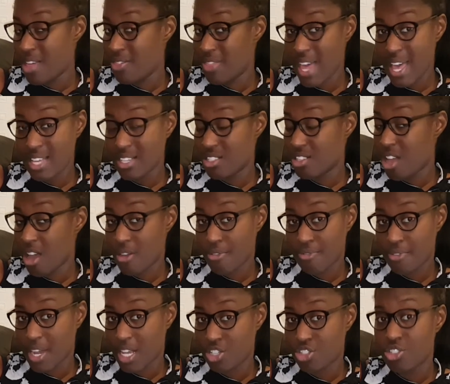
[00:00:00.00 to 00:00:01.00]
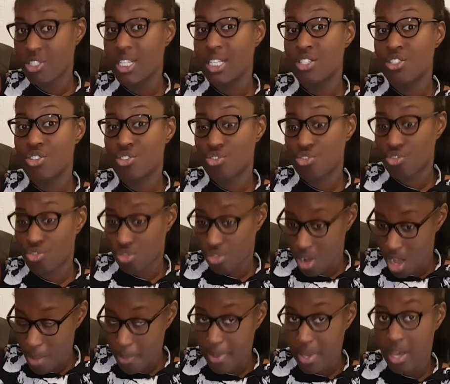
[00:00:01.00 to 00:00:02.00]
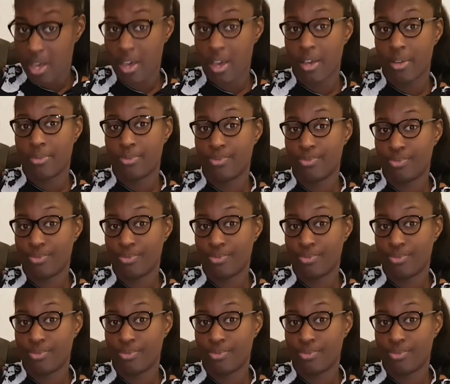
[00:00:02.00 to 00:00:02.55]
That is not a friend. You need to drop her.